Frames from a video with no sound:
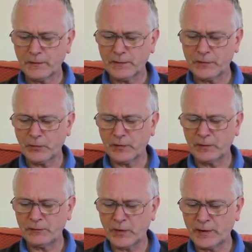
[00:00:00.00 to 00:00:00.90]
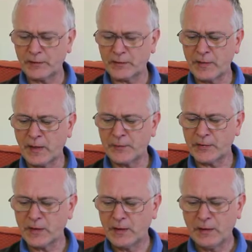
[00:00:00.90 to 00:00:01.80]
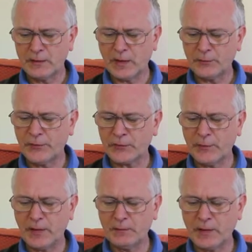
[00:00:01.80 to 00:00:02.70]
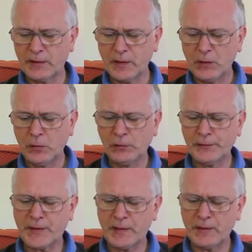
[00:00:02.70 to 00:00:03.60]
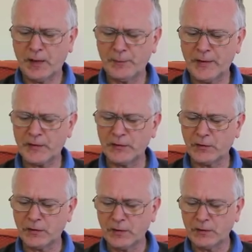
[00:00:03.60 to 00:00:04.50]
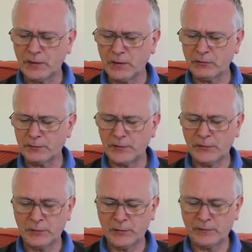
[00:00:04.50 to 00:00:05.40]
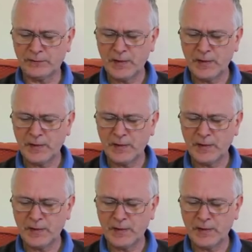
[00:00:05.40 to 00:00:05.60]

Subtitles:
Talking of giants, neighbours, that puts me in mind. Who'll take our message? Interrupted the dwarf.